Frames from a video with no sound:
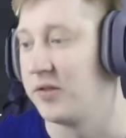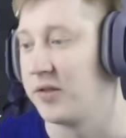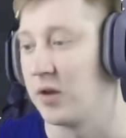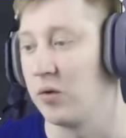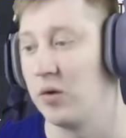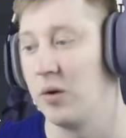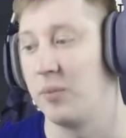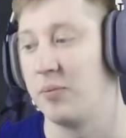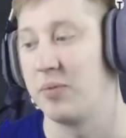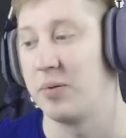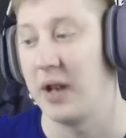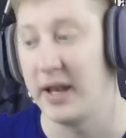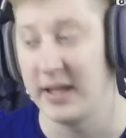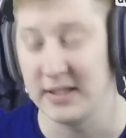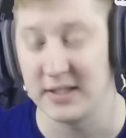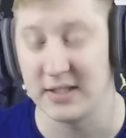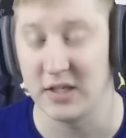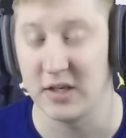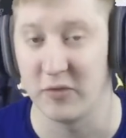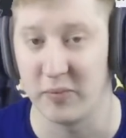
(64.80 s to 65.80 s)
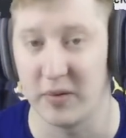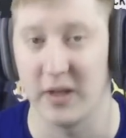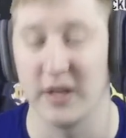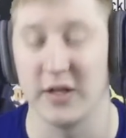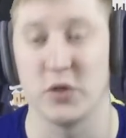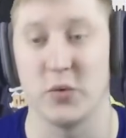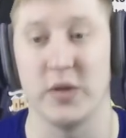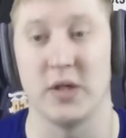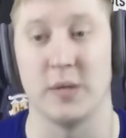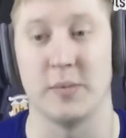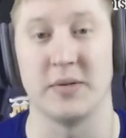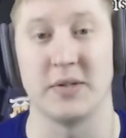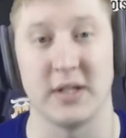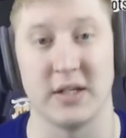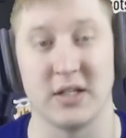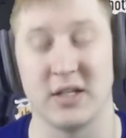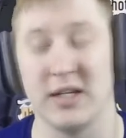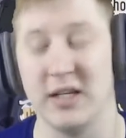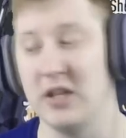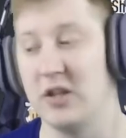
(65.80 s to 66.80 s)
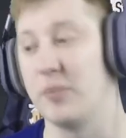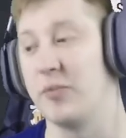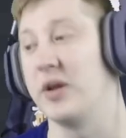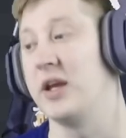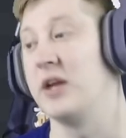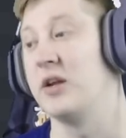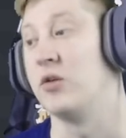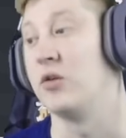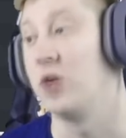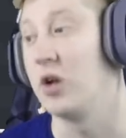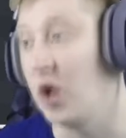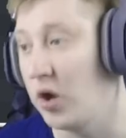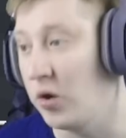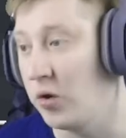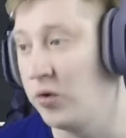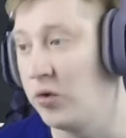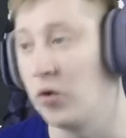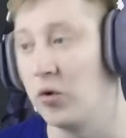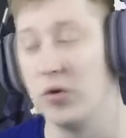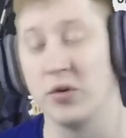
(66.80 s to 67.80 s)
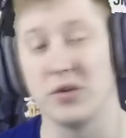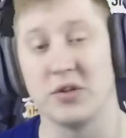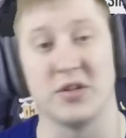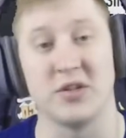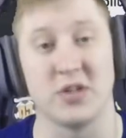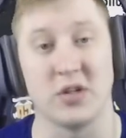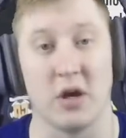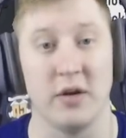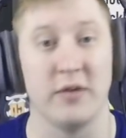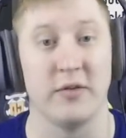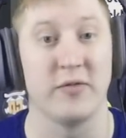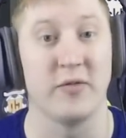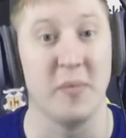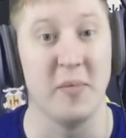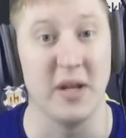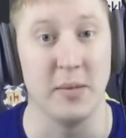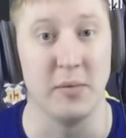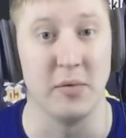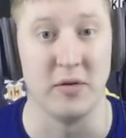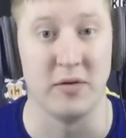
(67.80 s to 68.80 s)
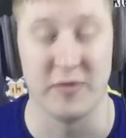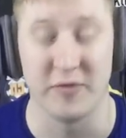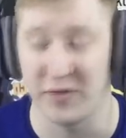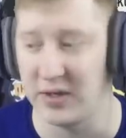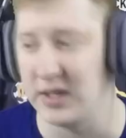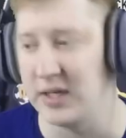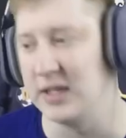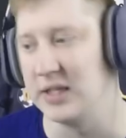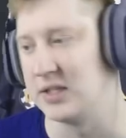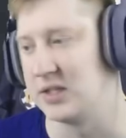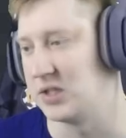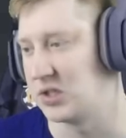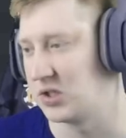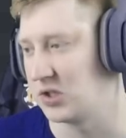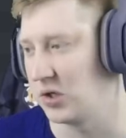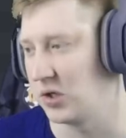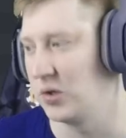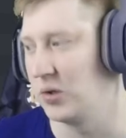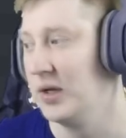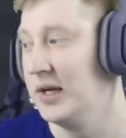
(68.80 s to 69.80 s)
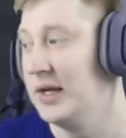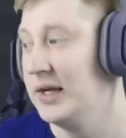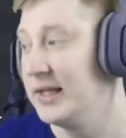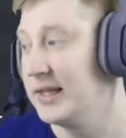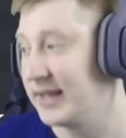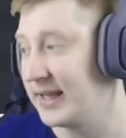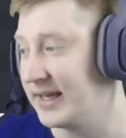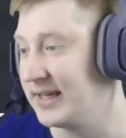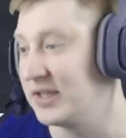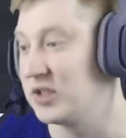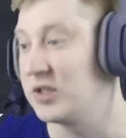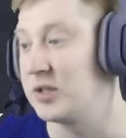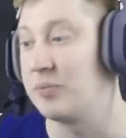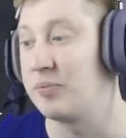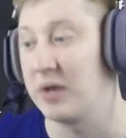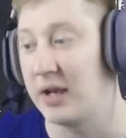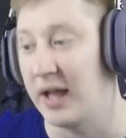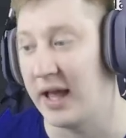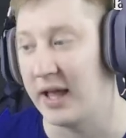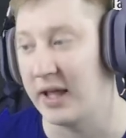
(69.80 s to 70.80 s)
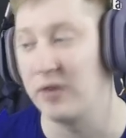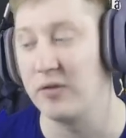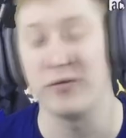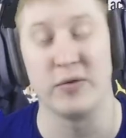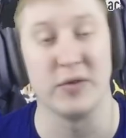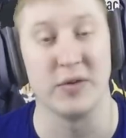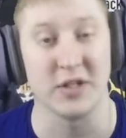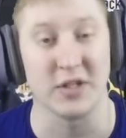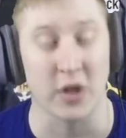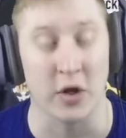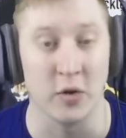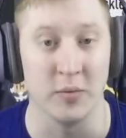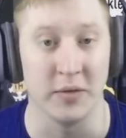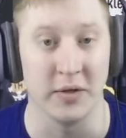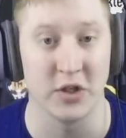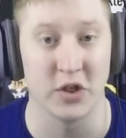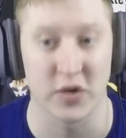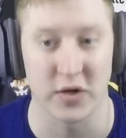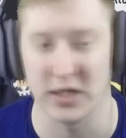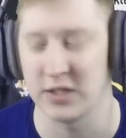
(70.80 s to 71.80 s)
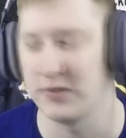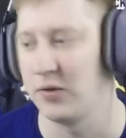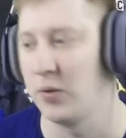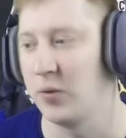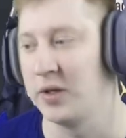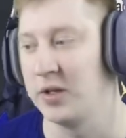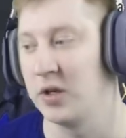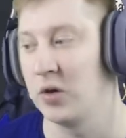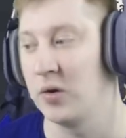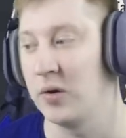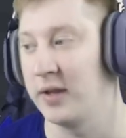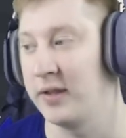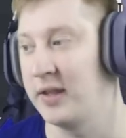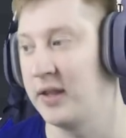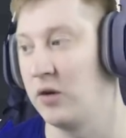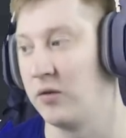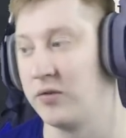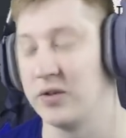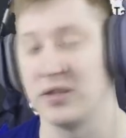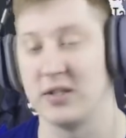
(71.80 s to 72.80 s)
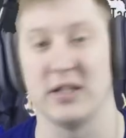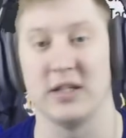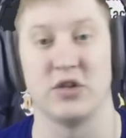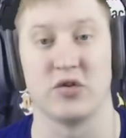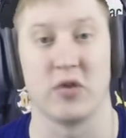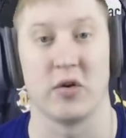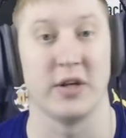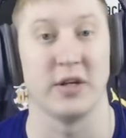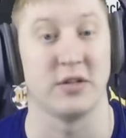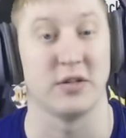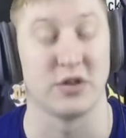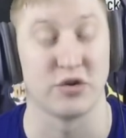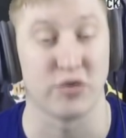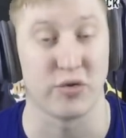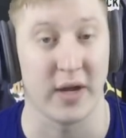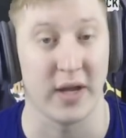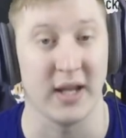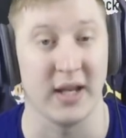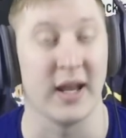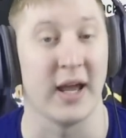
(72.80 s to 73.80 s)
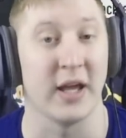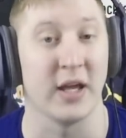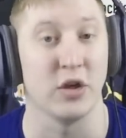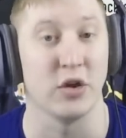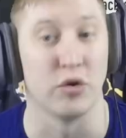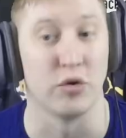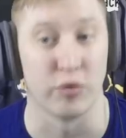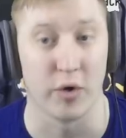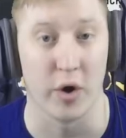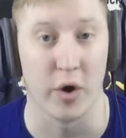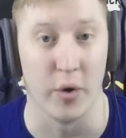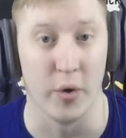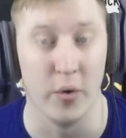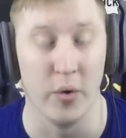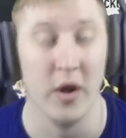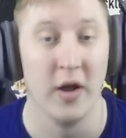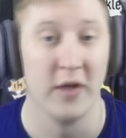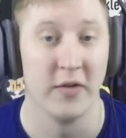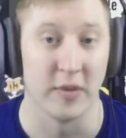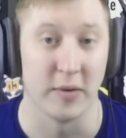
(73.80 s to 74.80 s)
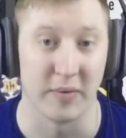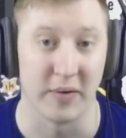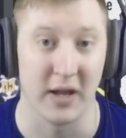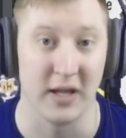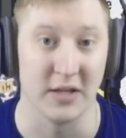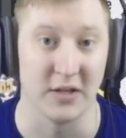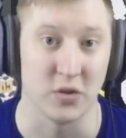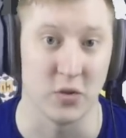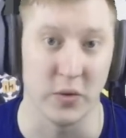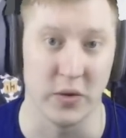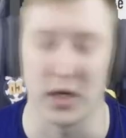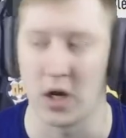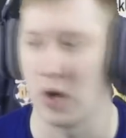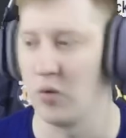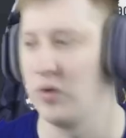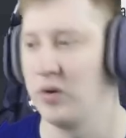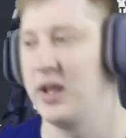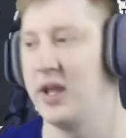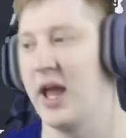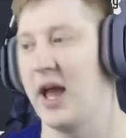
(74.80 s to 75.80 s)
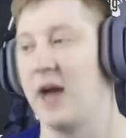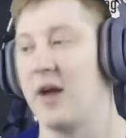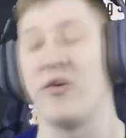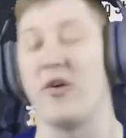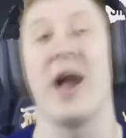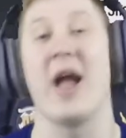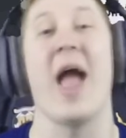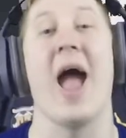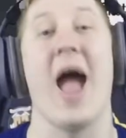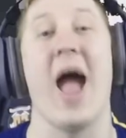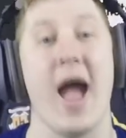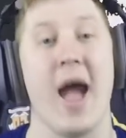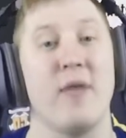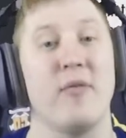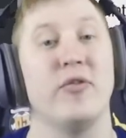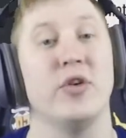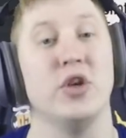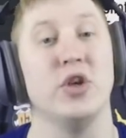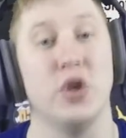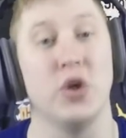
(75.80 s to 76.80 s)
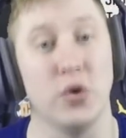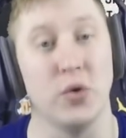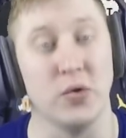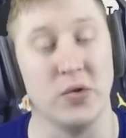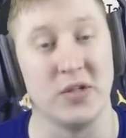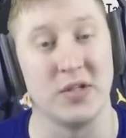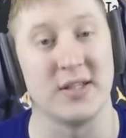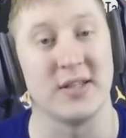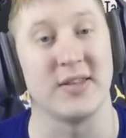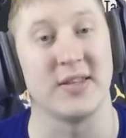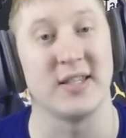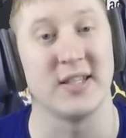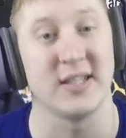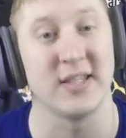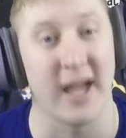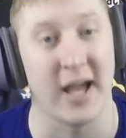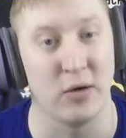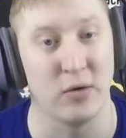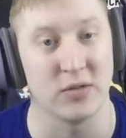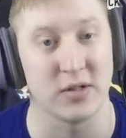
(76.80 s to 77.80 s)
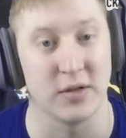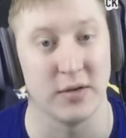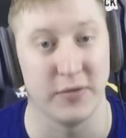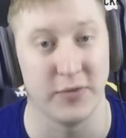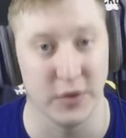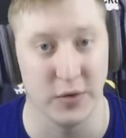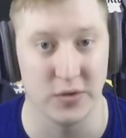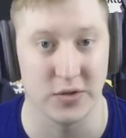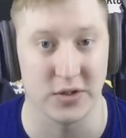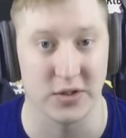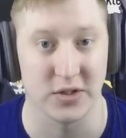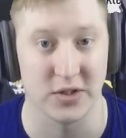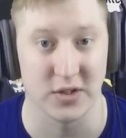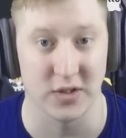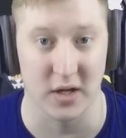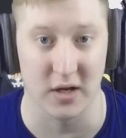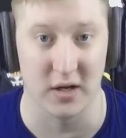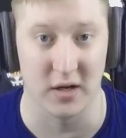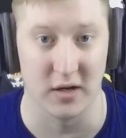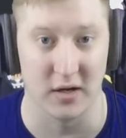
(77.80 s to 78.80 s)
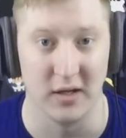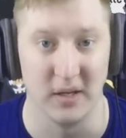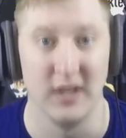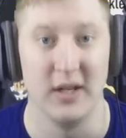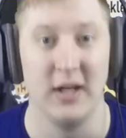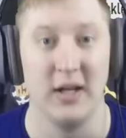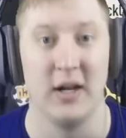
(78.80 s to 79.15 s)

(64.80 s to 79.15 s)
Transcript: there are plenty of players we could potentially either bring in on loan or look to sign for minimal fees. So that is the plan for this opening transfer window, and then obviously trying to train and grow the players that we currently have. I have used the Scout Future Star.